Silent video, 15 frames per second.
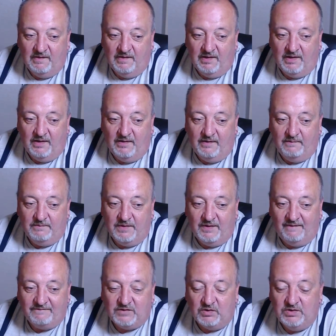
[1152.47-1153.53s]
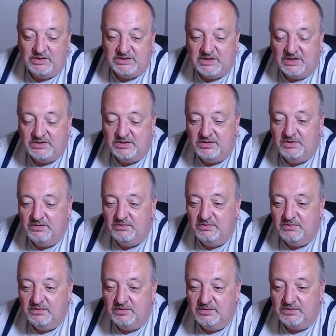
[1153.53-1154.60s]
I do intend
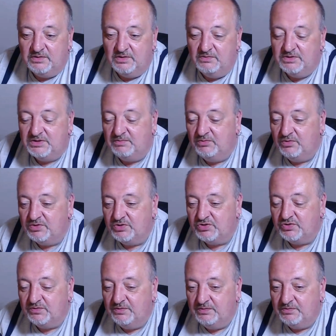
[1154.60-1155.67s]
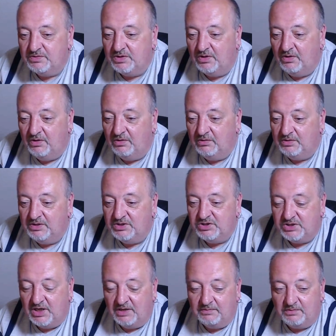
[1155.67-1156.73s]
to do some more tutorials on
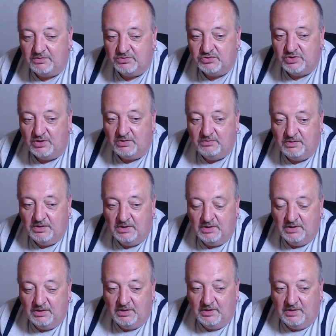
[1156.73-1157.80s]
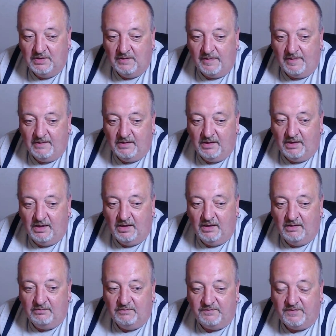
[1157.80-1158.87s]
Digicam Control,
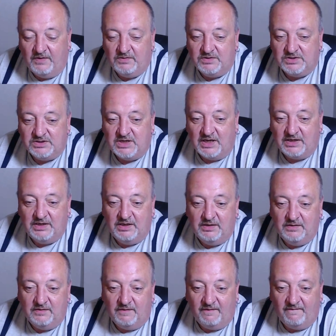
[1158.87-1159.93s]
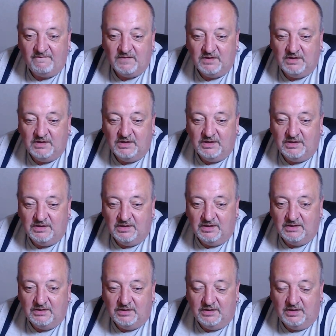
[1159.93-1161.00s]
focus stacking,
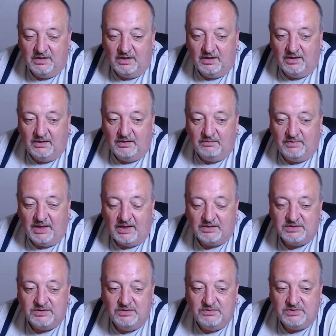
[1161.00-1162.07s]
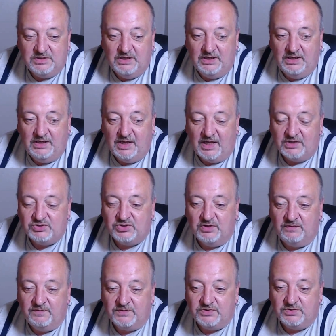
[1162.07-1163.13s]
how to use the
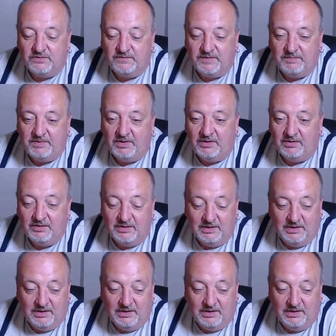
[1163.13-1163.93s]
astrophotography part,